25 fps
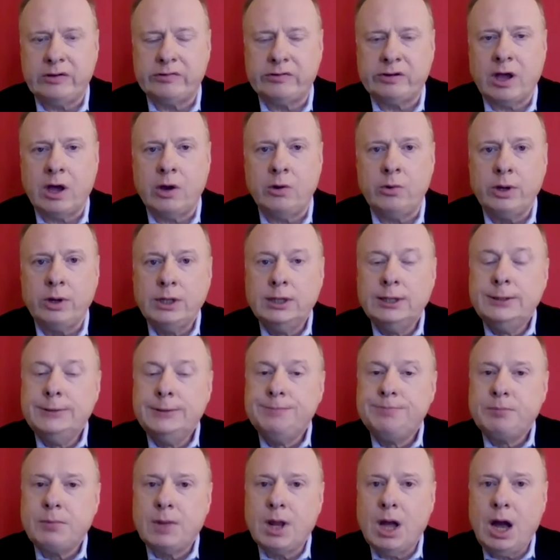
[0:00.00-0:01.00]
So
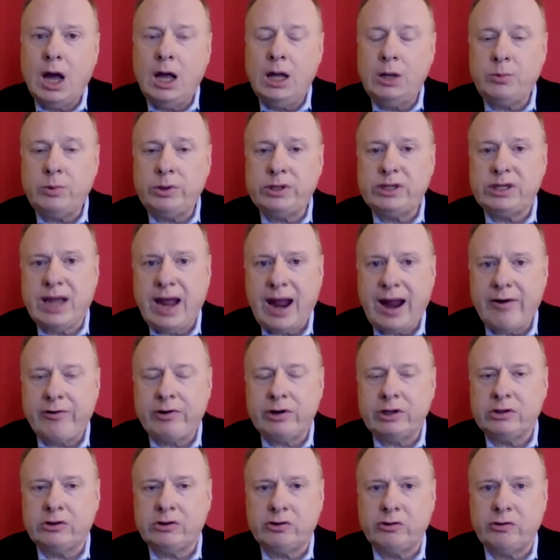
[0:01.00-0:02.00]
I would
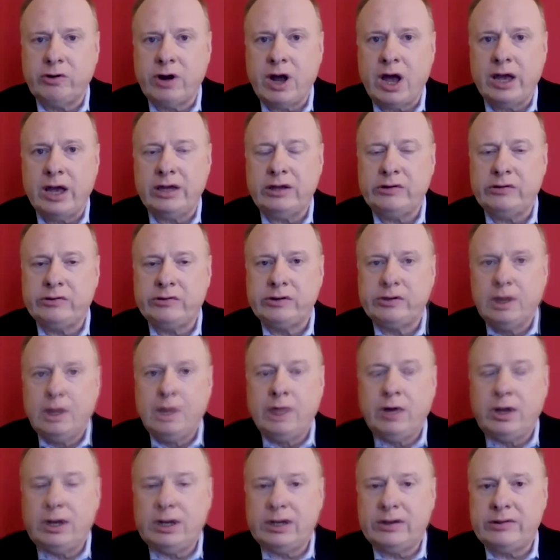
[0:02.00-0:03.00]
characterize
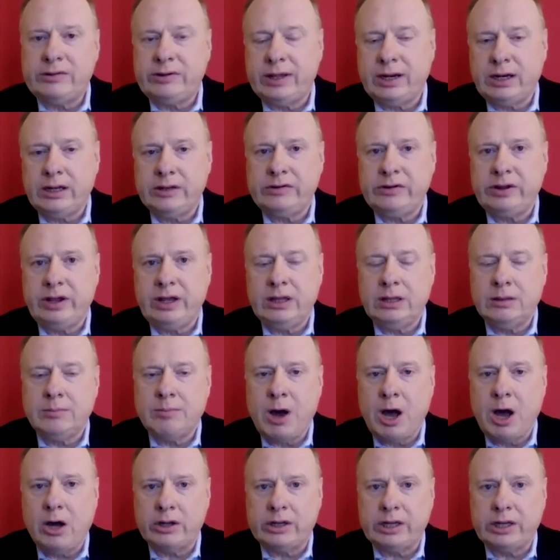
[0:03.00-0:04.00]
volatility in the
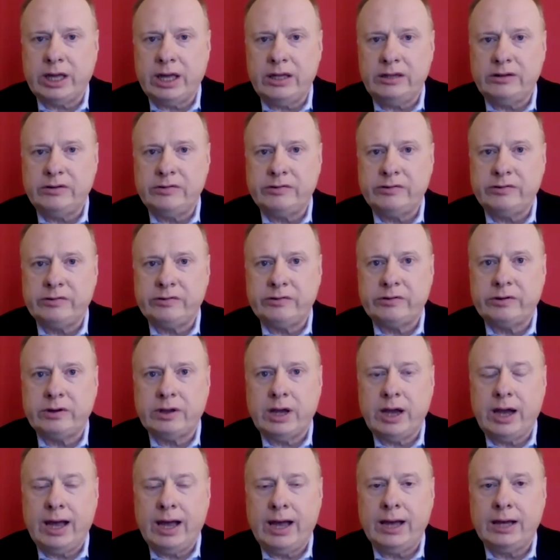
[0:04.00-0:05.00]
markets
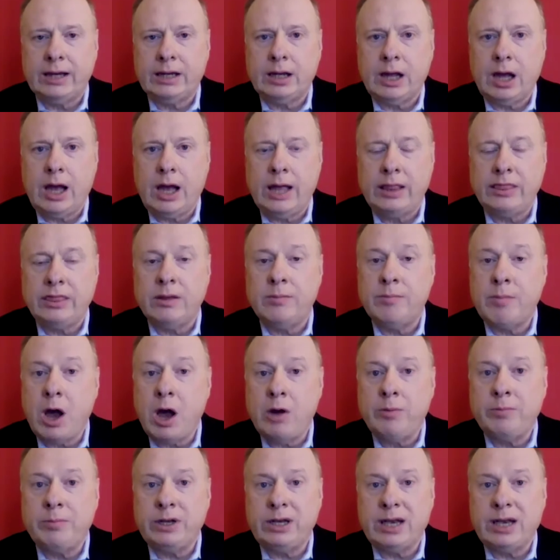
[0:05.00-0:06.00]
at the
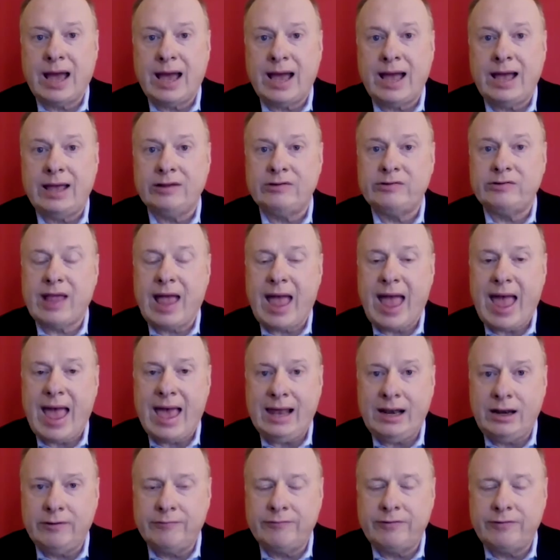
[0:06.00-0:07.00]
moment as
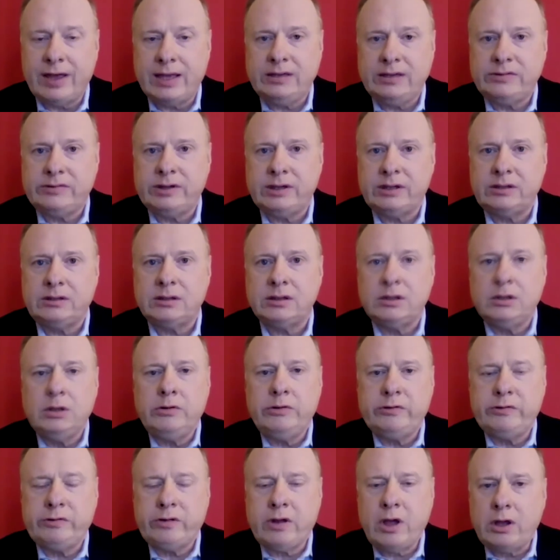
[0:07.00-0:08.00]
elevated,
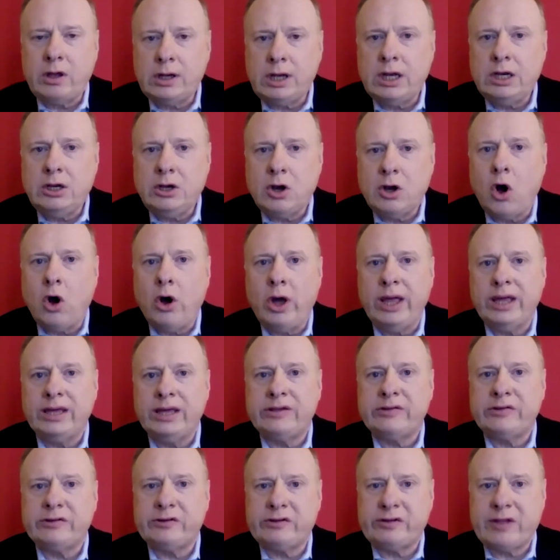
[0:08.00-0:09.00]
certainly not
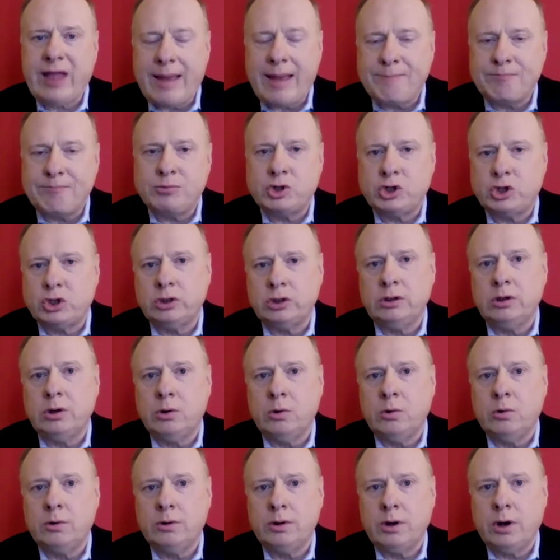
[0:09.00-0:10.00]

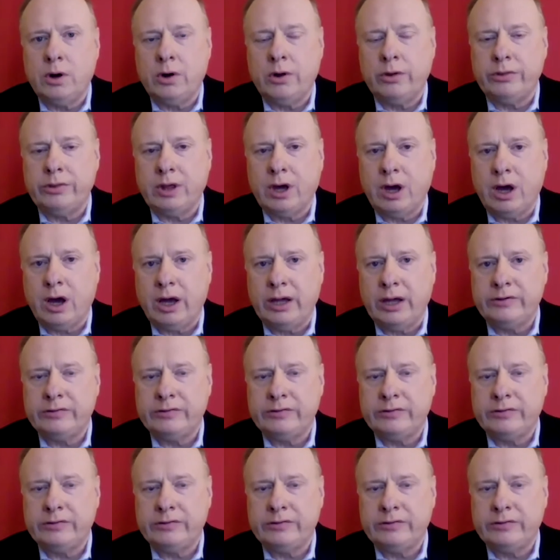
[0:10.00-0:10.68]
exceptional on the high